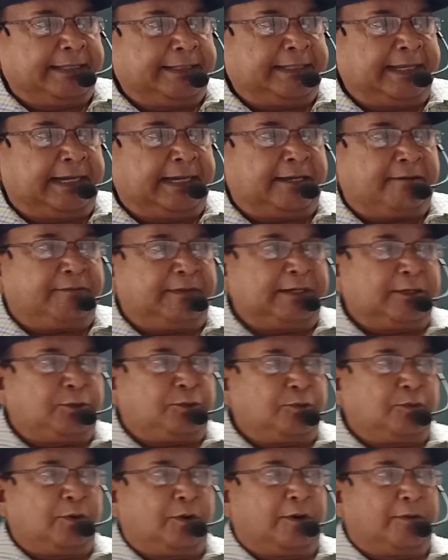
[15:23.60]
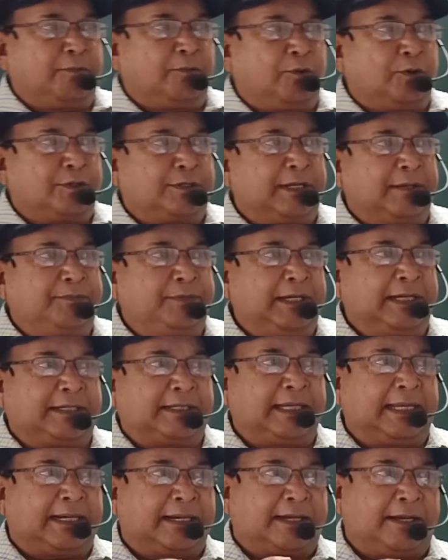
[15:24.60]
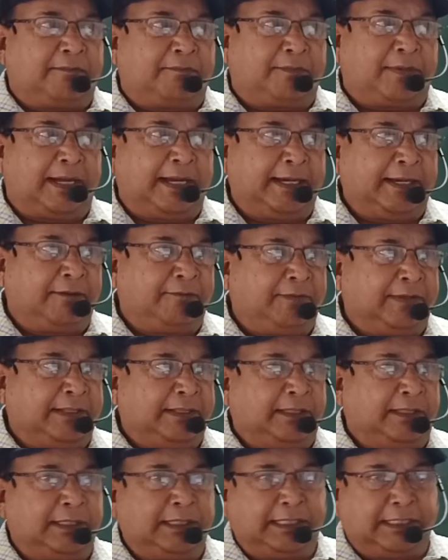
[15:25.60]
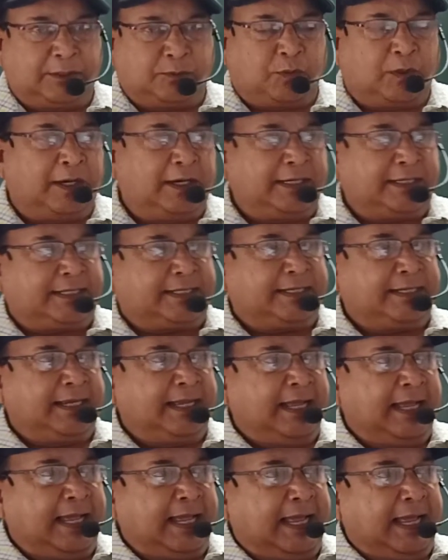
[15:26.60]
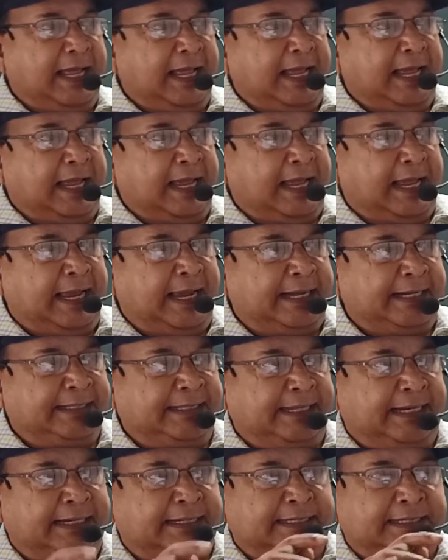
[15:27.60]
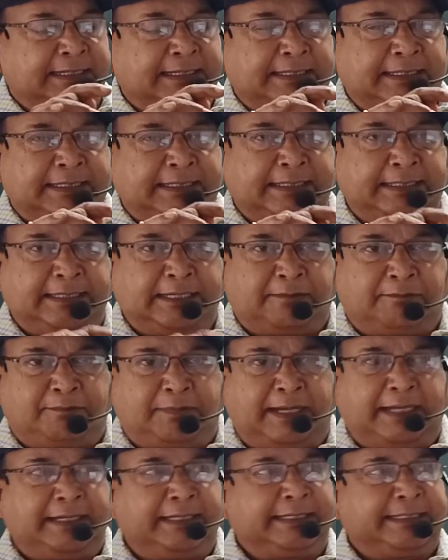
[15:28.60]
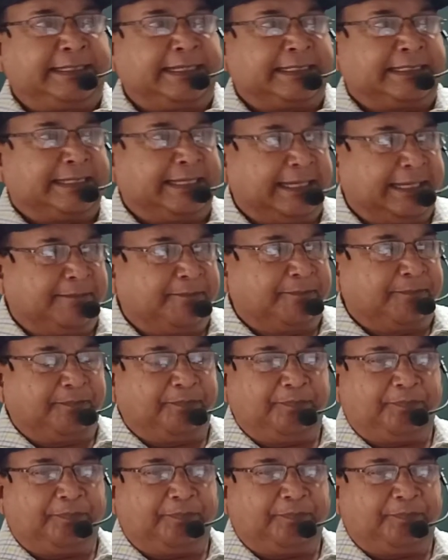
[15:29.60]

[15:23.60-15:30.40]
that when two or more subjects are combined with these words and their number is the same,